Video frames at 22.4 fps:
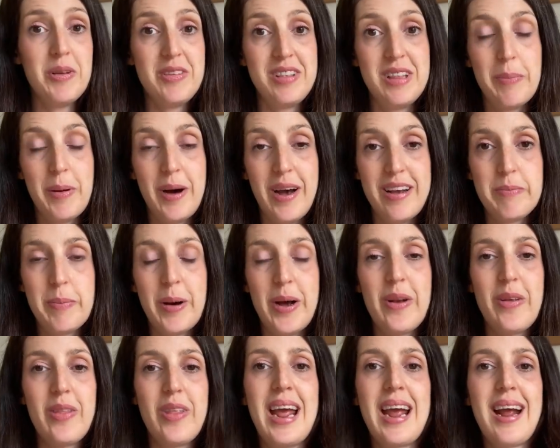putting the bias
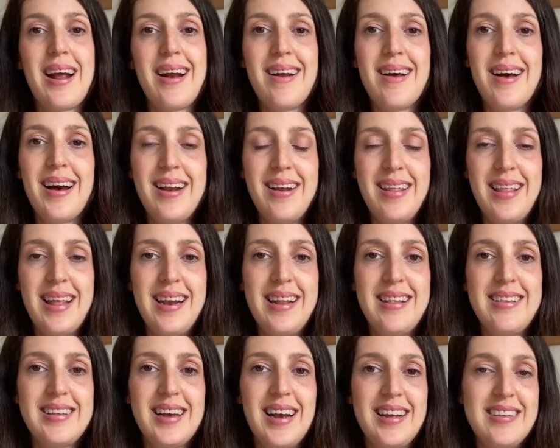binding on the neckline and then
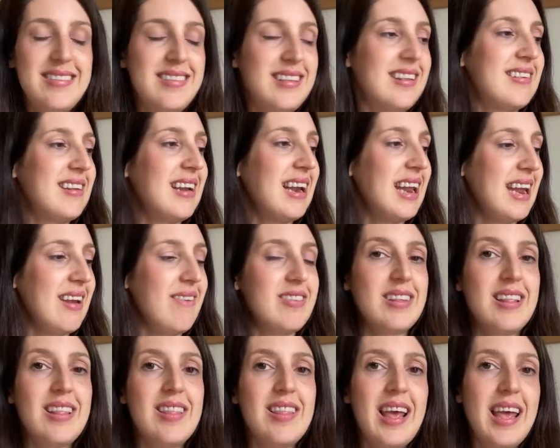inserting the
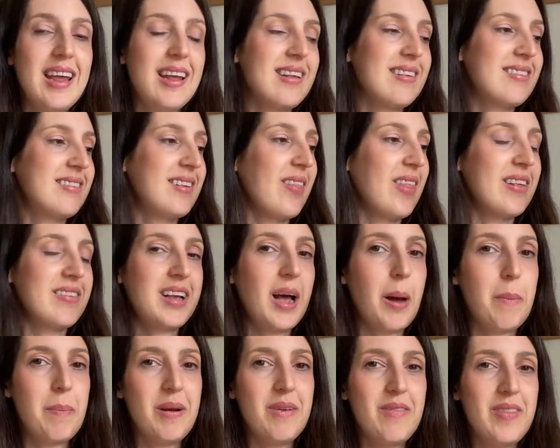sleeves and things. So there's a
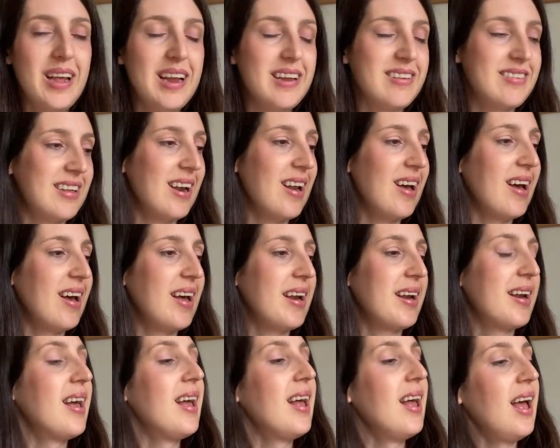couple of things to
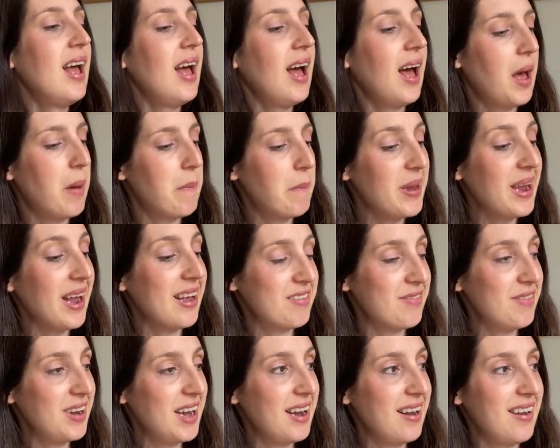learn. Um, but yeah,
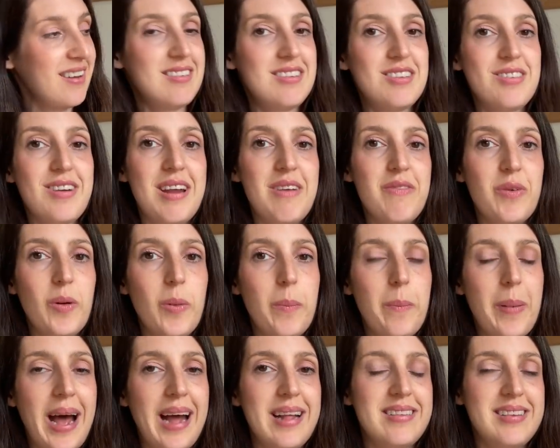it's a really nice
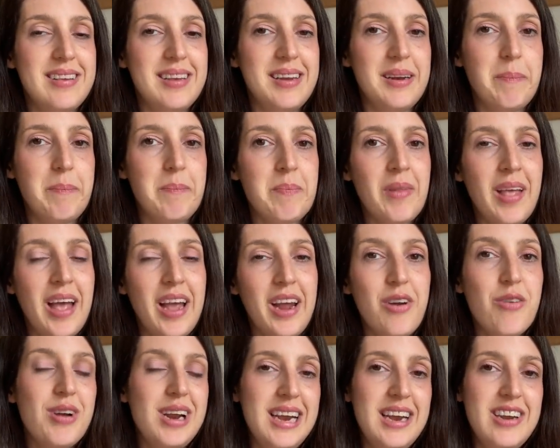straightforward pattern and
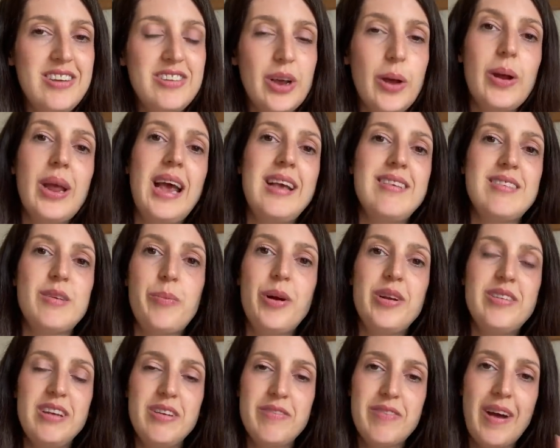can really showcase a
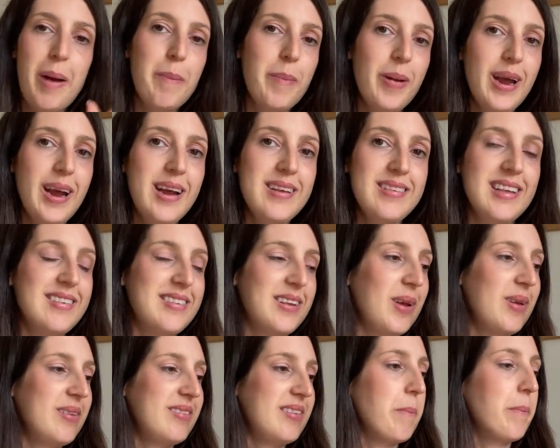pretty fabric because it's
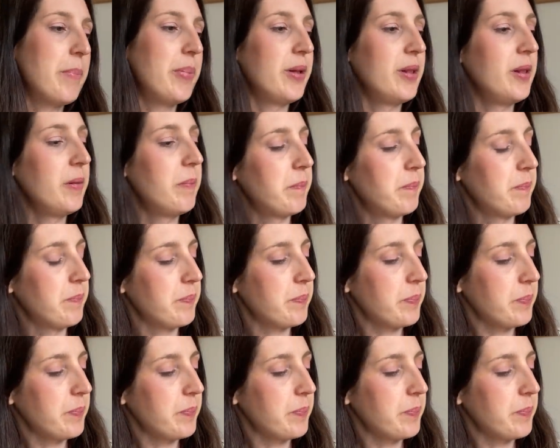so simple.